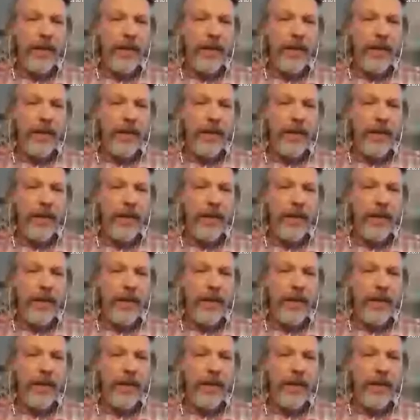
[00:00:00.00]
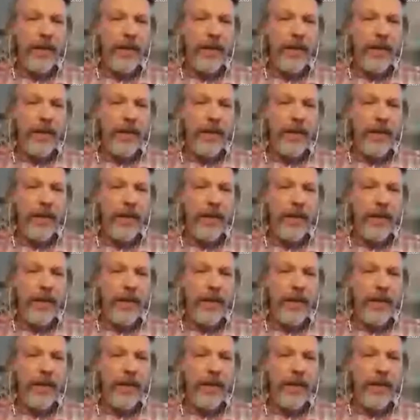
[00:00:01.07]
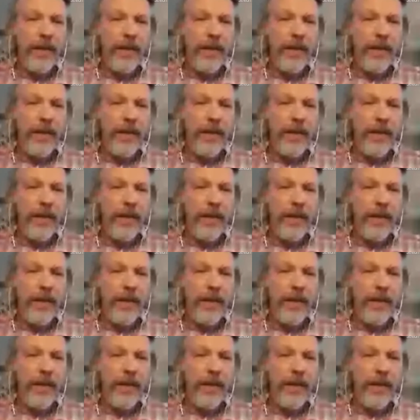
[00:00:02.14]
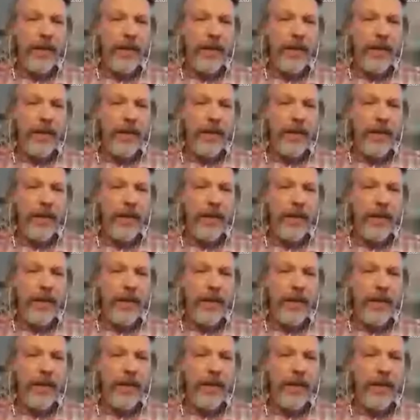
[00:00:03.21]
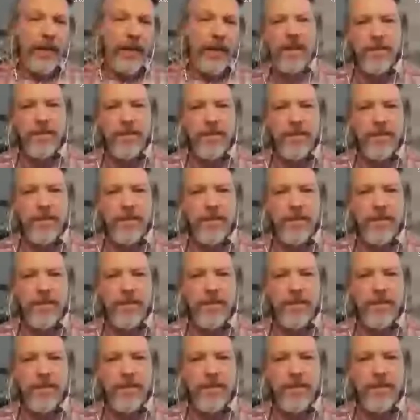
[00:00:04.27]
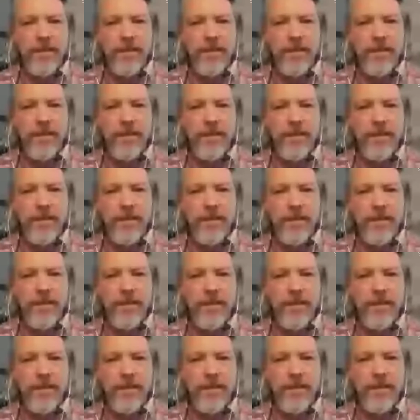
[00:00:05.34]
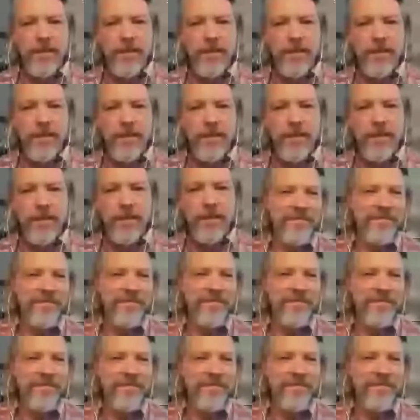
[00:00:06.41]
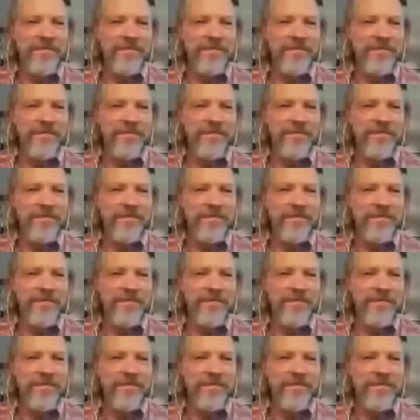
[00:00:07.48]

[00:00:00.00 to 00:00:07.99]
[no speech]